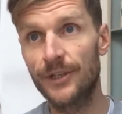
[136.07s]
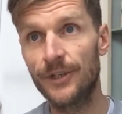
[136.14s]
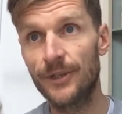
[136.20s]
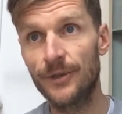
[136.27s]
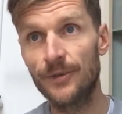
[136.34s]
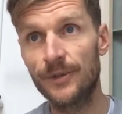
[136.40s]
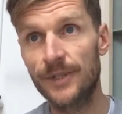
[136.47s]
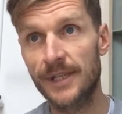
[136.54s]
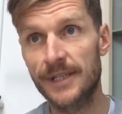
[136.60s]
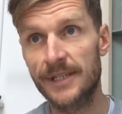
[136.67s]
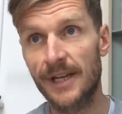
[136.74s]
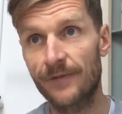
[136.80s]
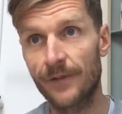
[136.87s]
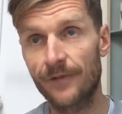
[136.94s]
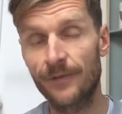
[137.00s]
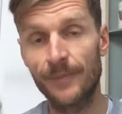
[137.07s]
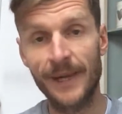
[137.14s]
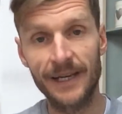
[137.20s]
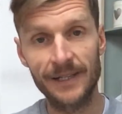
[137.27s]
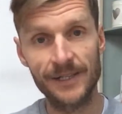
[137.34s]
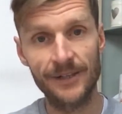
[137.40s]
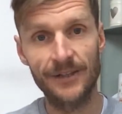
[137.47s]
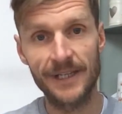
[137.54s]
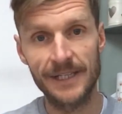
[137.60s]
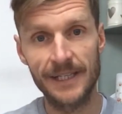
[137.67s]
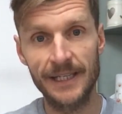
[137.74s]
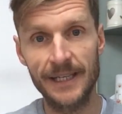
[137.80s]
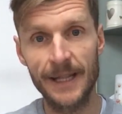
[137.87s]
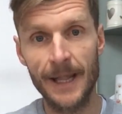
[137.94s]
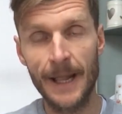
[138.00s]
you to suffer from
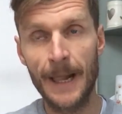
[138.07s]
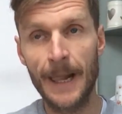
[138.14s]
anxiety.